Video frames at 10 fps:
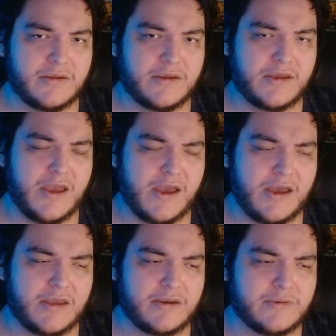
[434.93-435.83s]

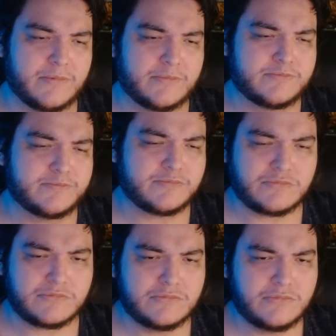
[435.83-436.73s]
And
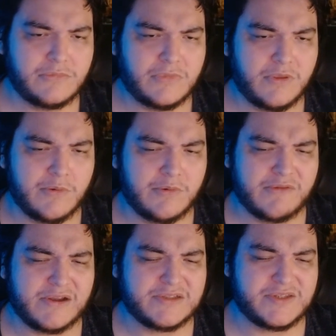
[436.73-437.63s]
whenever
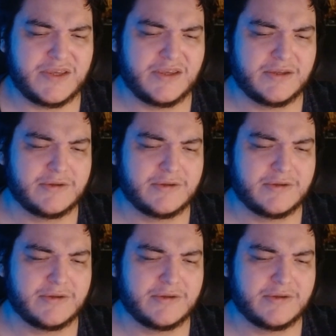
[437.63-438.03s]
I see